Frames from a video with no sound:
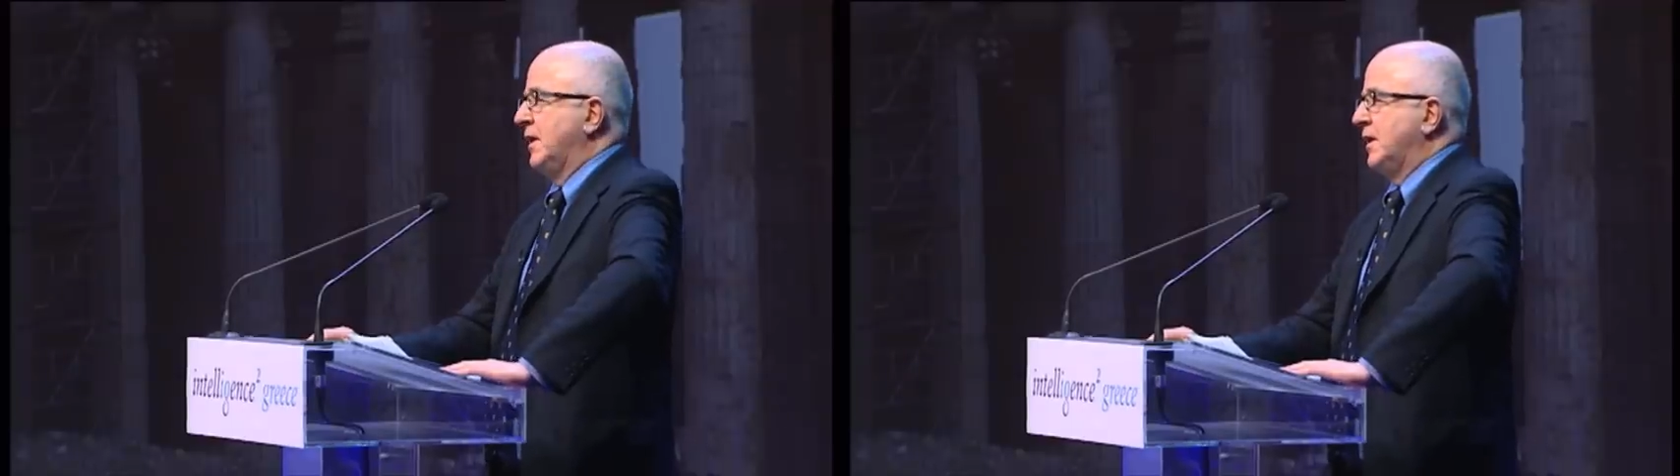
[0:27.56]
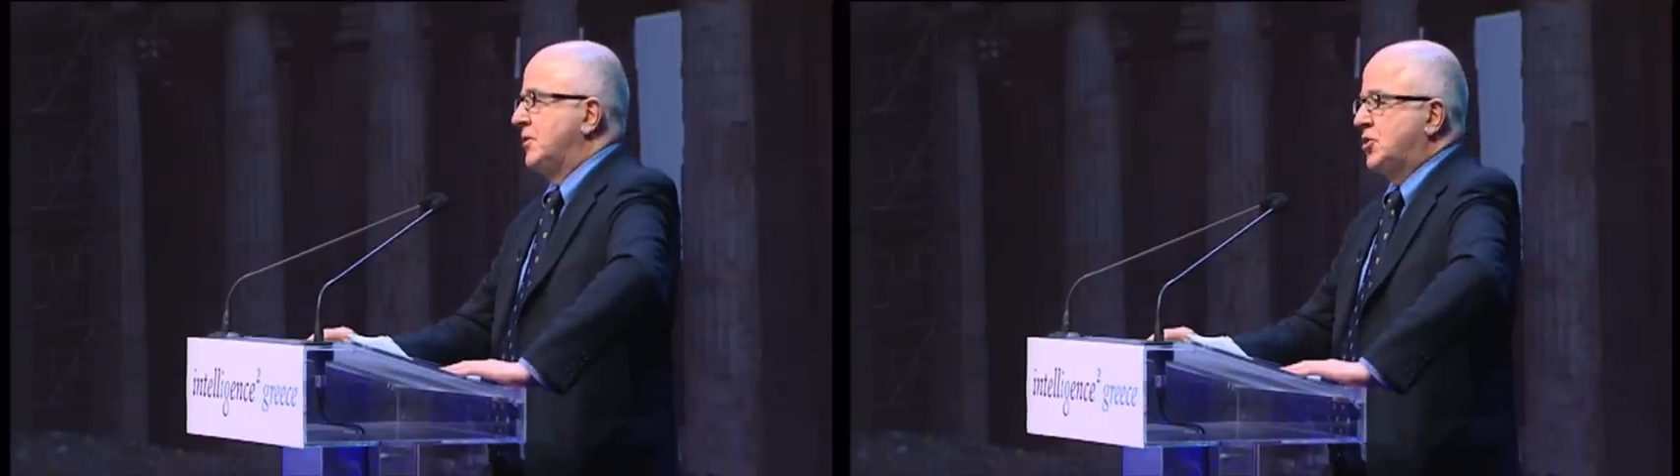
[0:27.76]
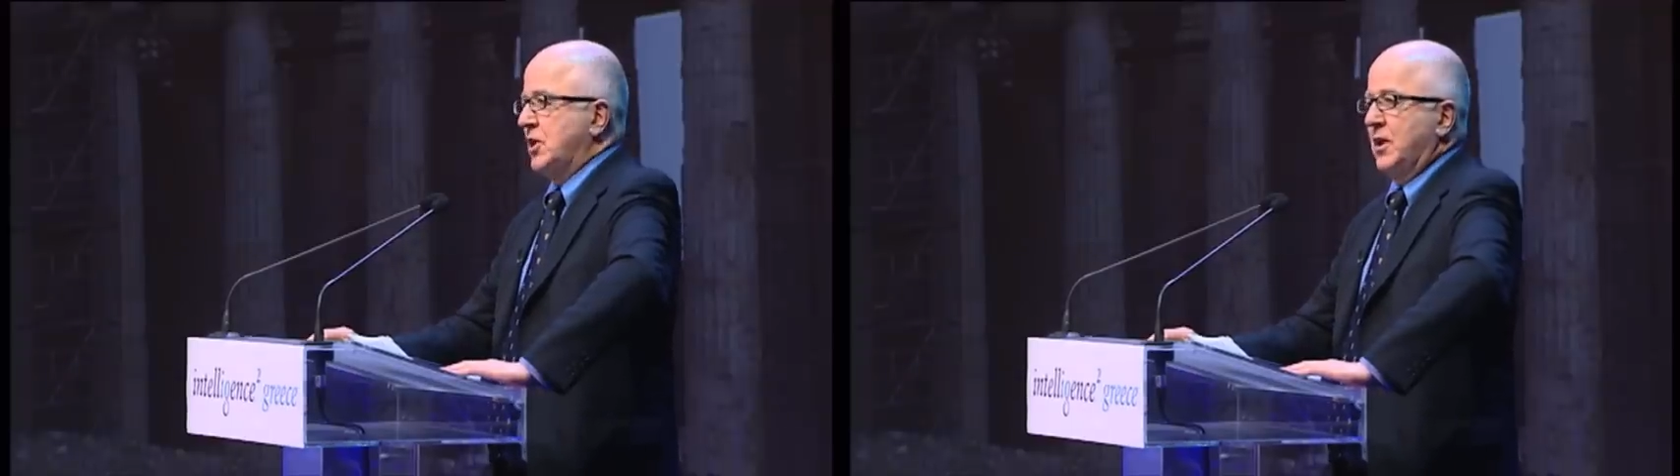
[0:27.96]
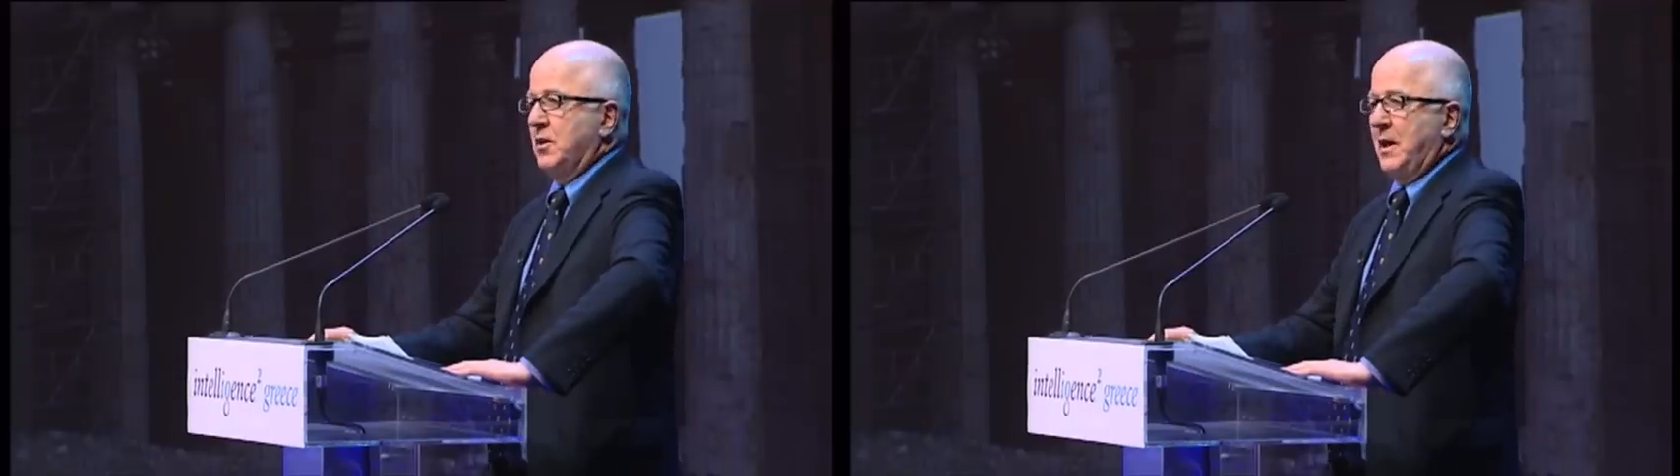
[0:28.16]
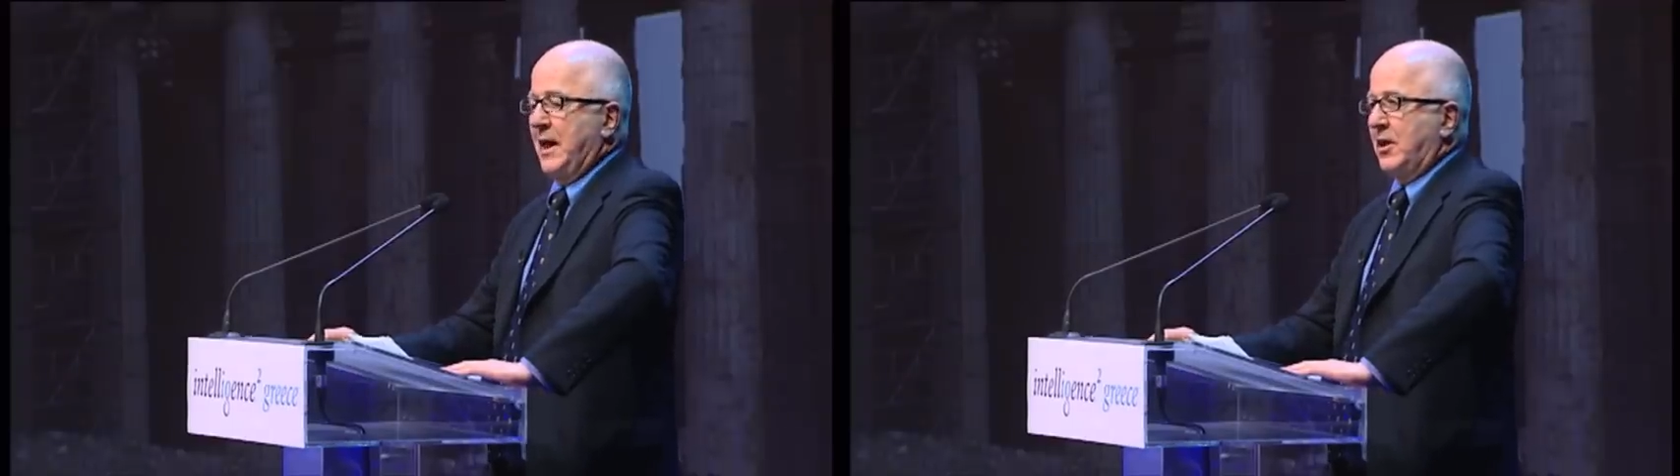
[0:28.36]

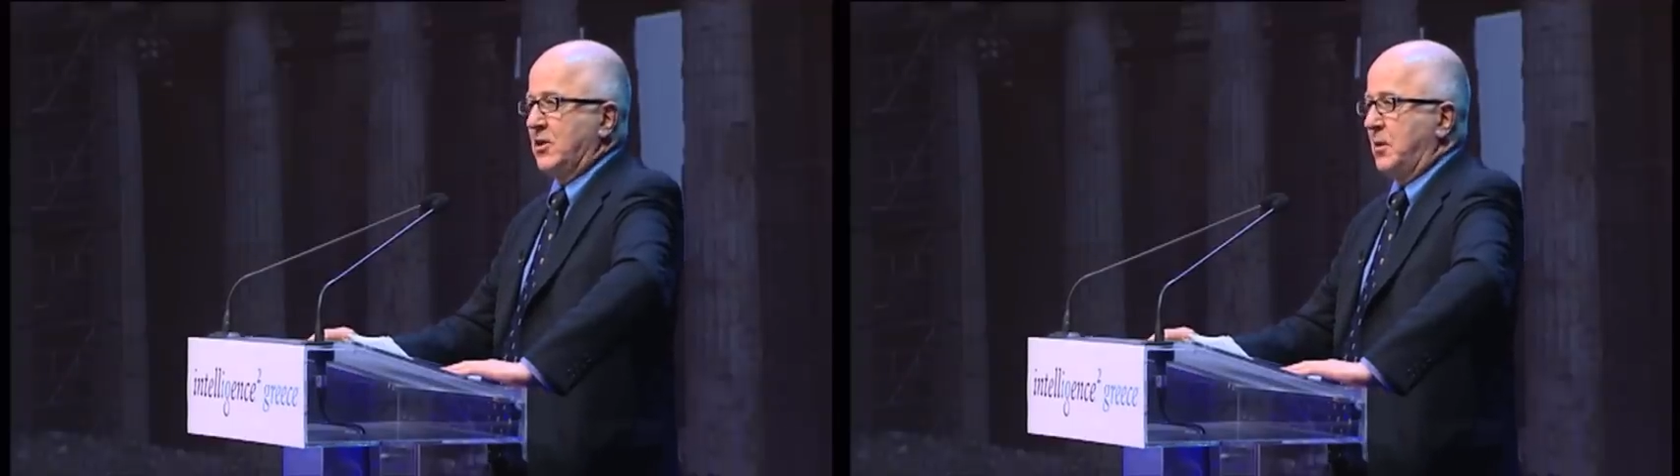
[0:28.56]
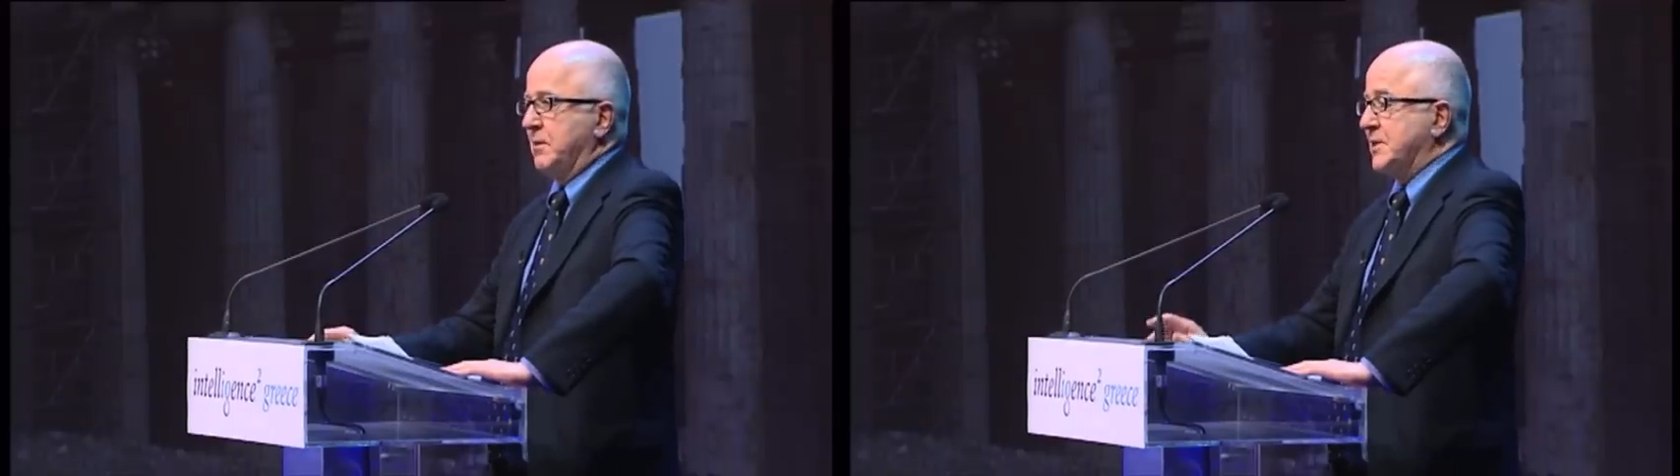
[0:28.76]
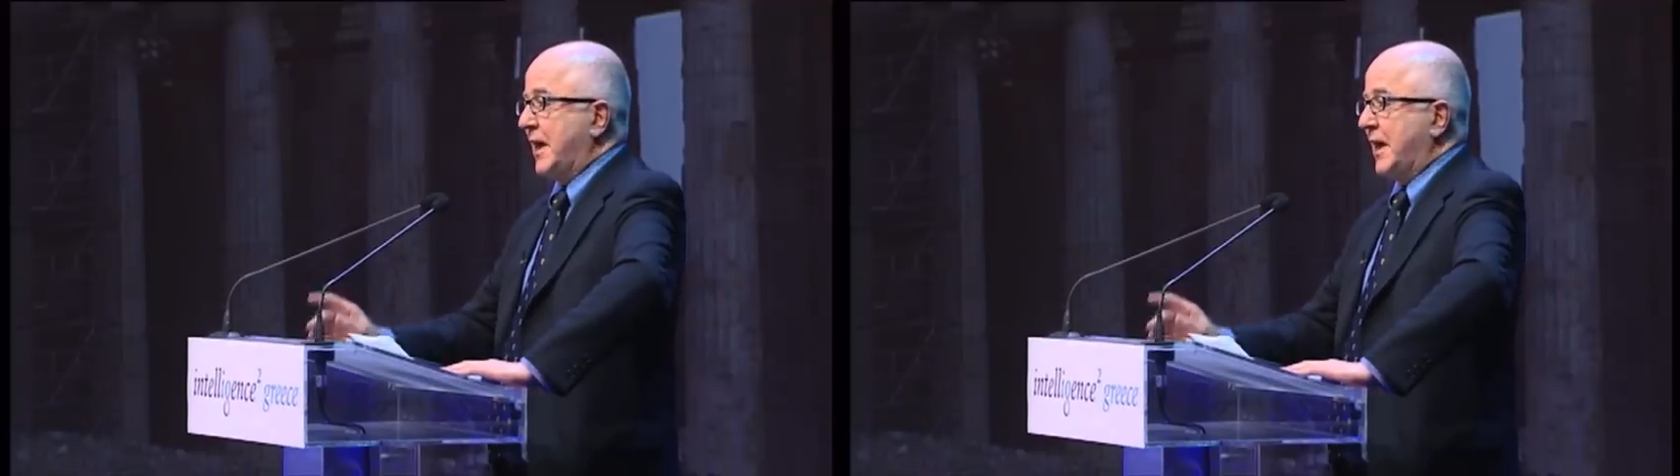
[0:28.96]
geoeconomics.